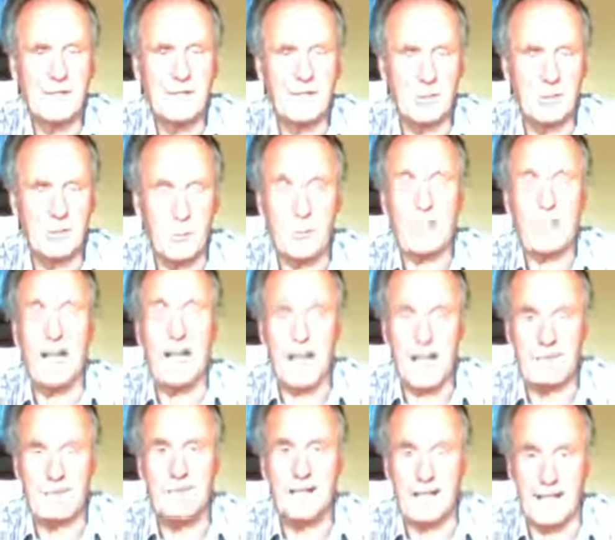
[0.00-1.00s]
So I was
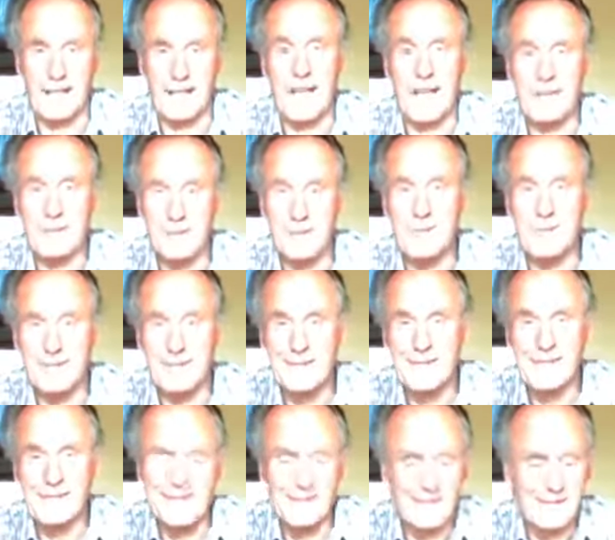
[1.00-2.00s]
last in the class.
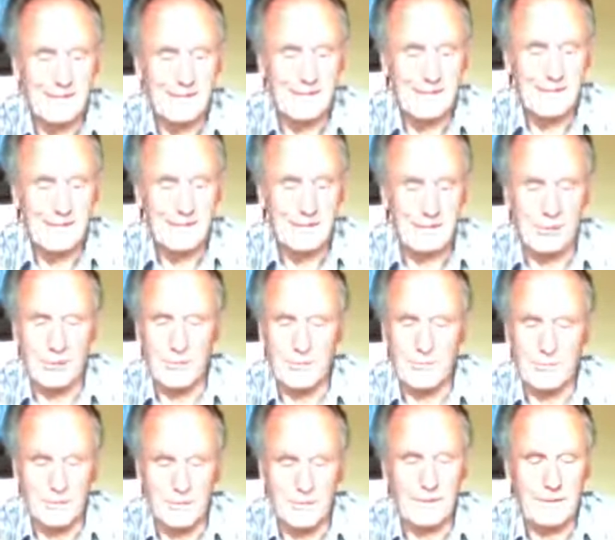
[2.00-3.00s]

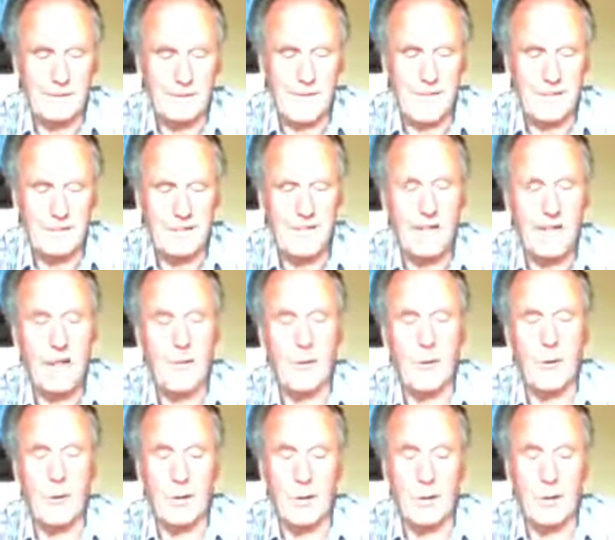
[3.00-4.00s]
So as the day
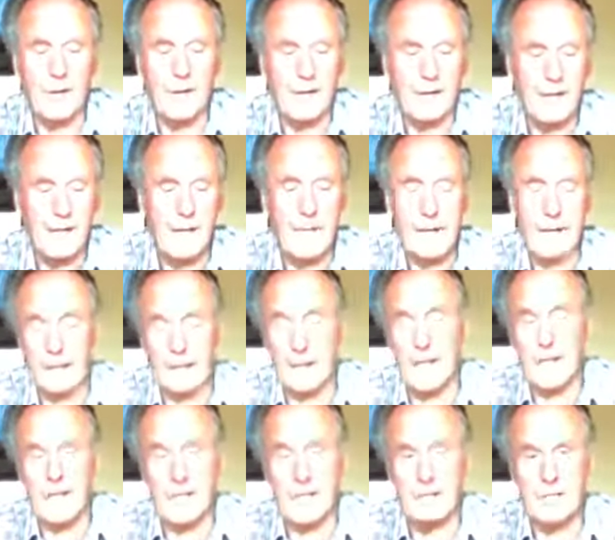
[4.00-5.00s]
wore on, I made it
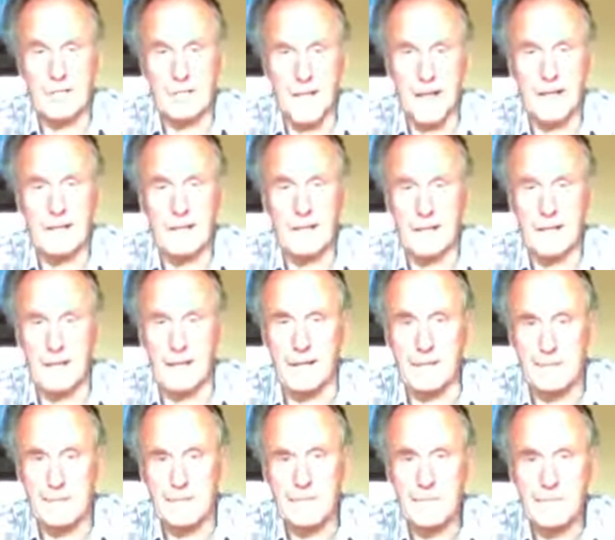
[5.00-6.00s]
back up to second again.
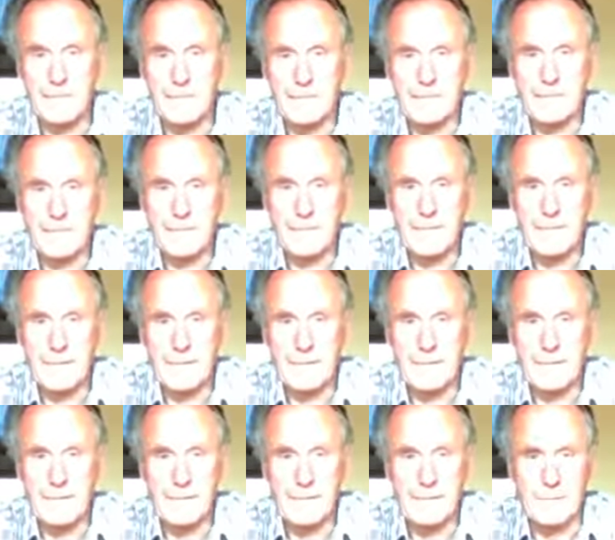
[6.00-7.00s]

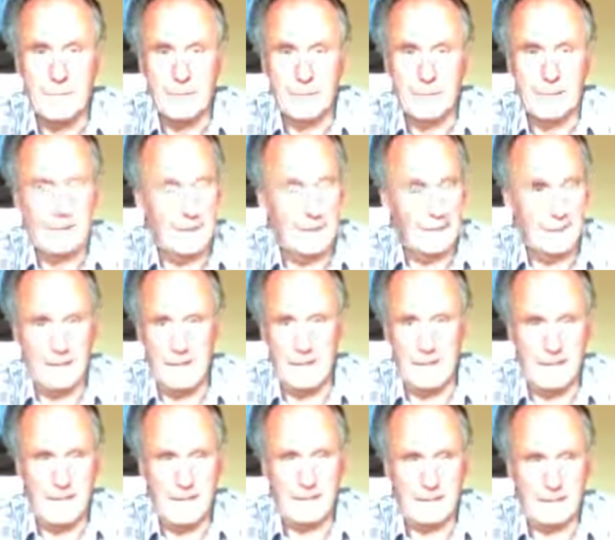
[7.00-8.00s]
But I mean,
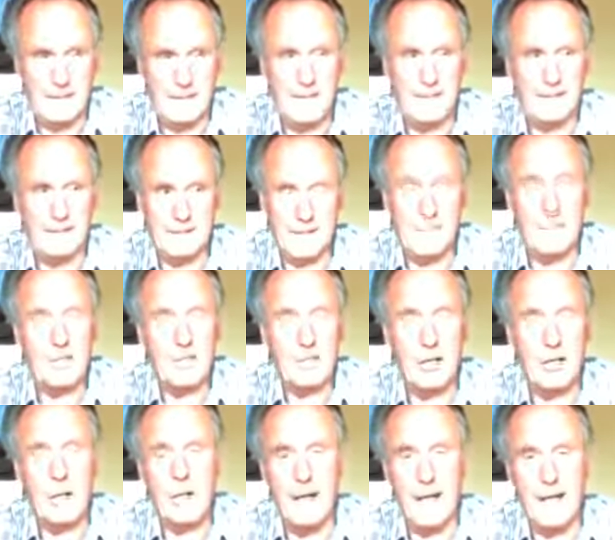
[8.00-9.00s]
it just took
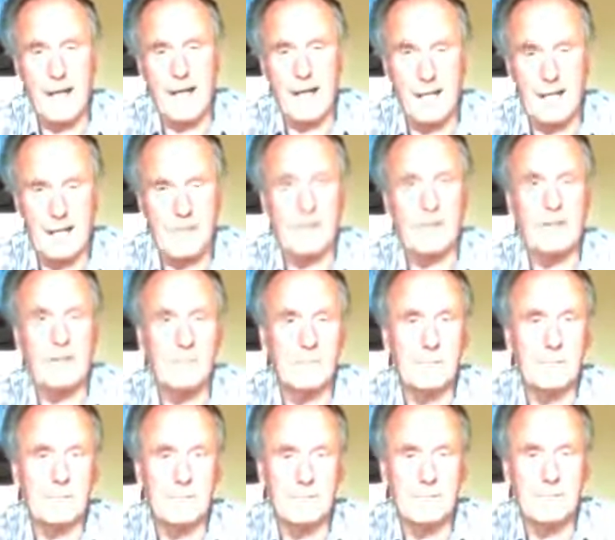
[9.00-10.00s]
a while to get everything
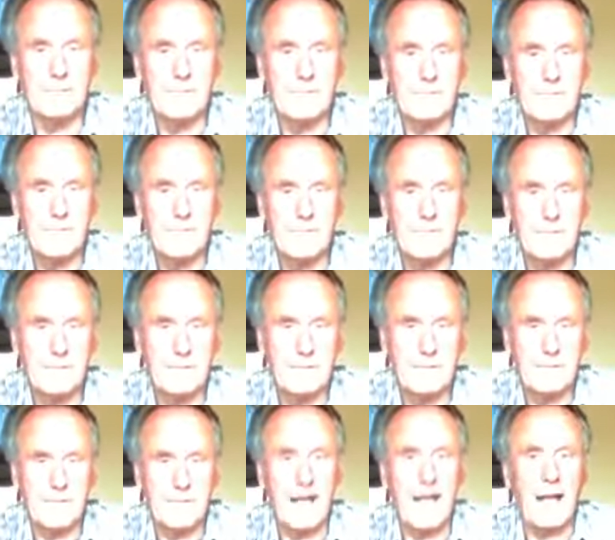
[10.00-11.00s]

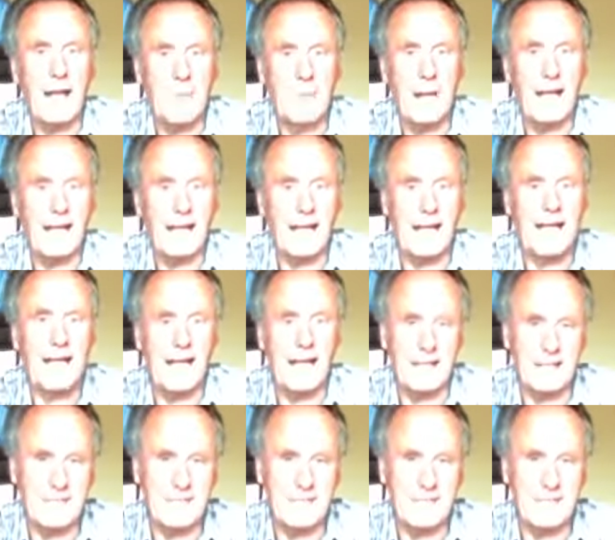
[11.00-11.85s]
dialed back in again.